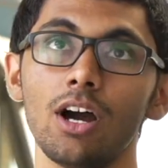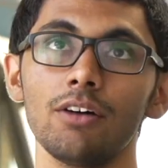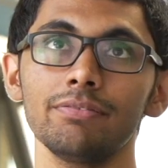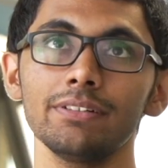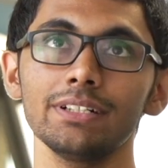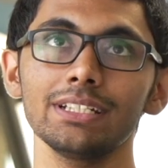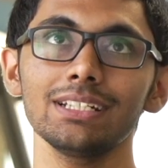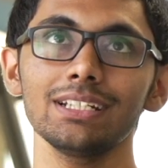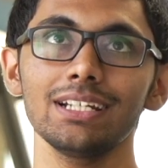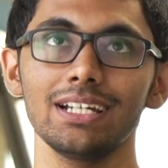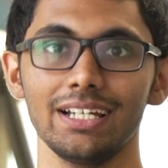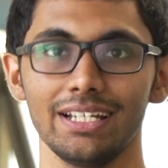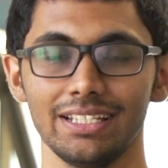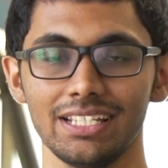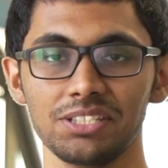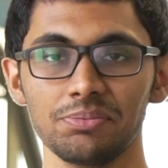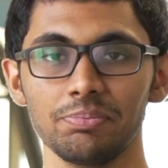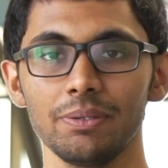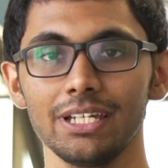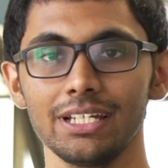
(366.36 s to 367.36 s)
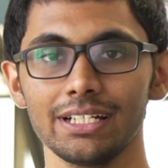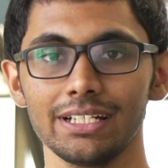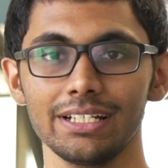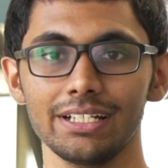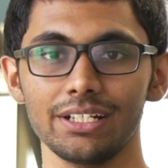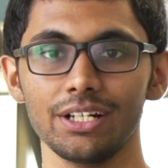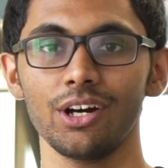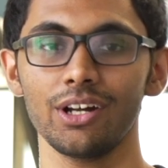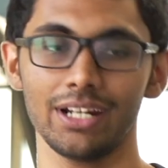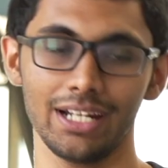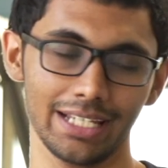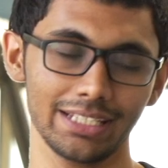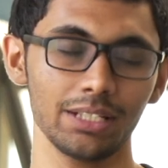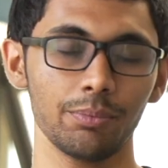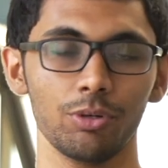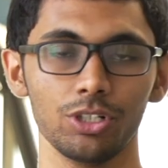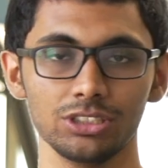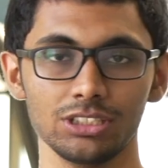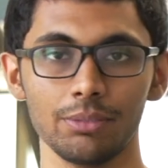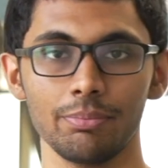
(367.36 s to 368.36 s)
often the speaker or like the
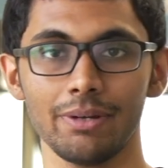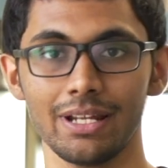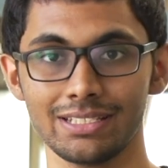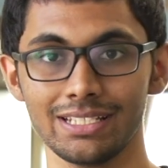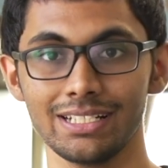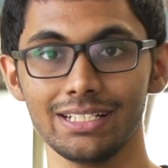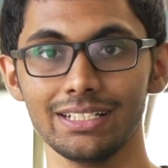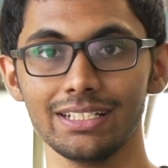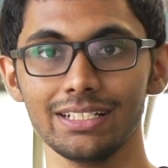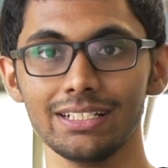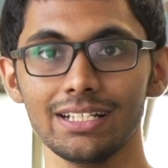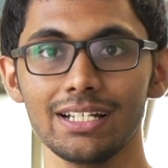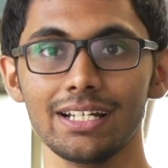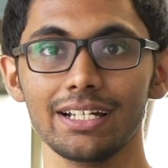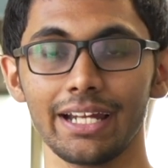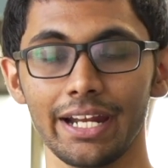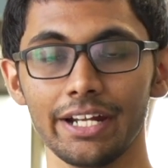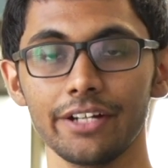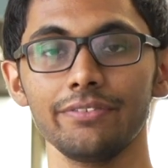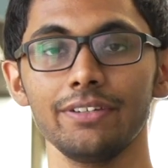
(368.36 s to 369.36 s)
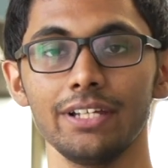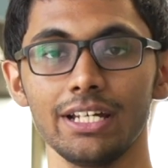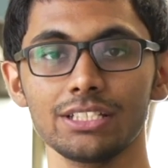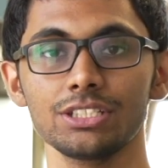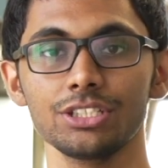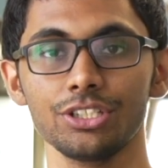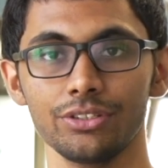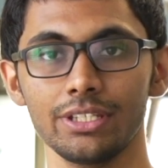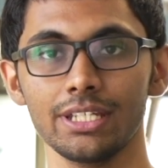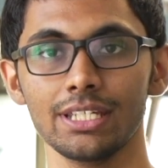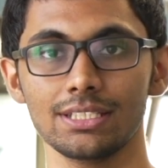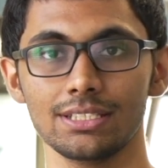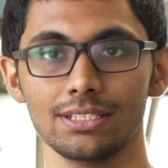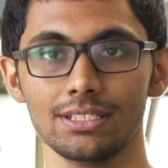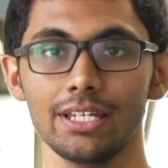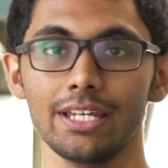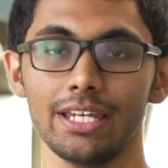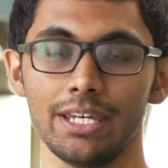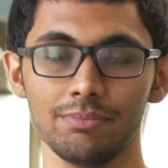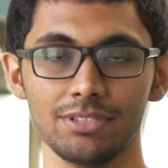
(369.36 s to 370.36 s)
poster presenter kind of learns new things
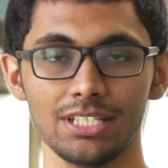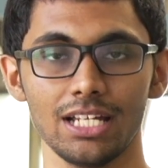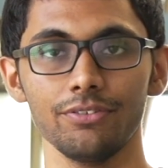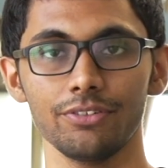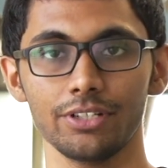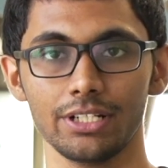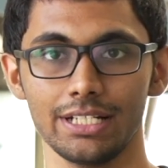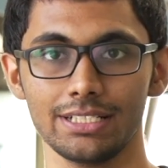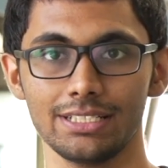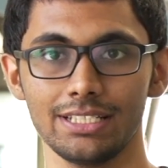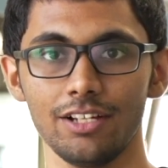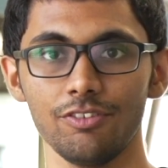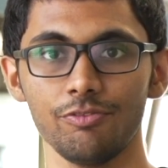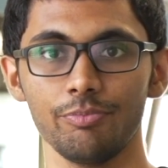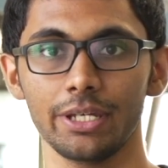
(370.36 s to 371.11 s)
himself or herself